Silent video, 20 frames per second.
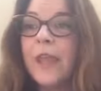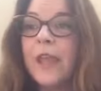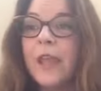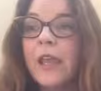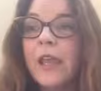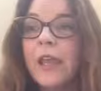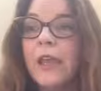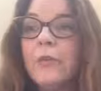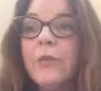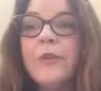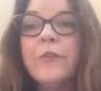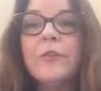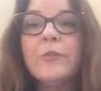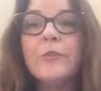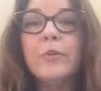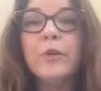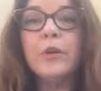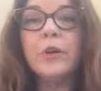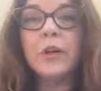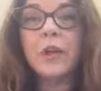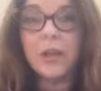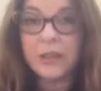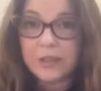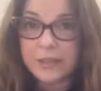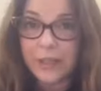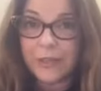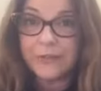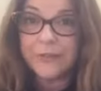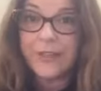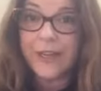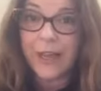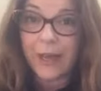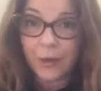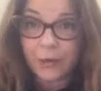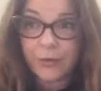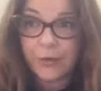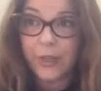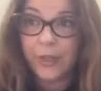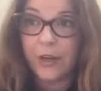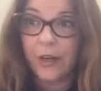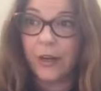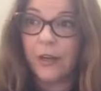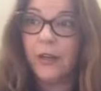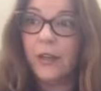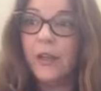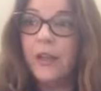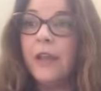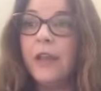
And we have to put ourselves out there.